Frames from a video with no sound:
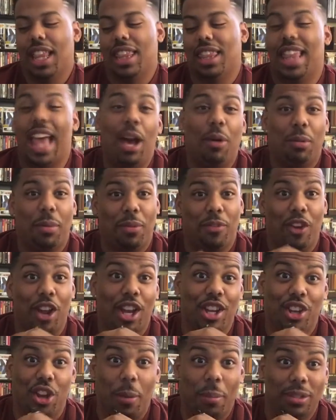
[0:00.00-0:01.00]
That would be
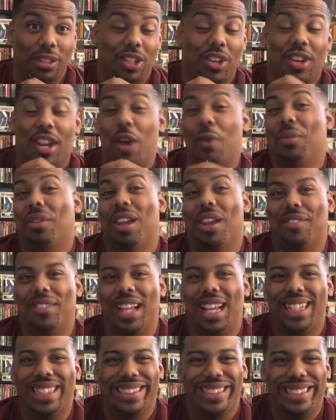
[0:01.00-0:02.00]
fucking dope as hell, and I would love
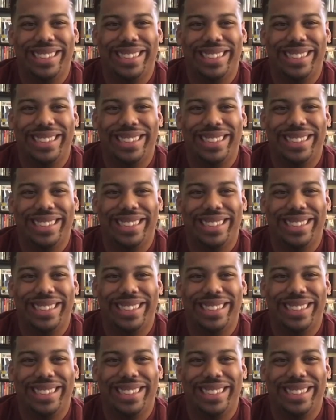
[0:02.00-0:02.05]
that.